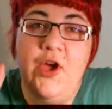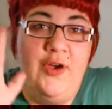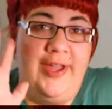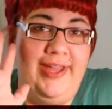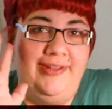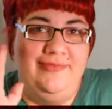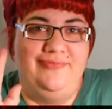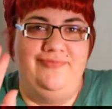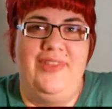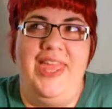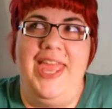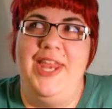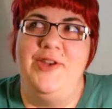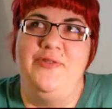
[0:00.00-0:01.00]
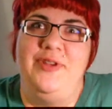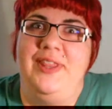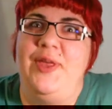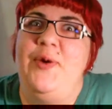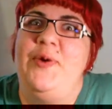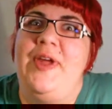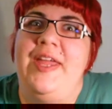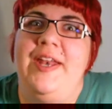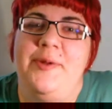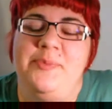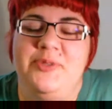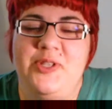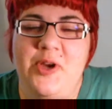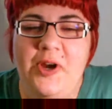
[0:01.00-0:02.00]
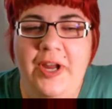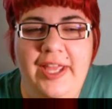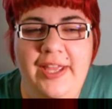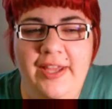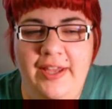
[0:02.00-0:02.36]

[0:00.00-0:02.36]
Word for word: Okay, I had to relocate, I'm sorry.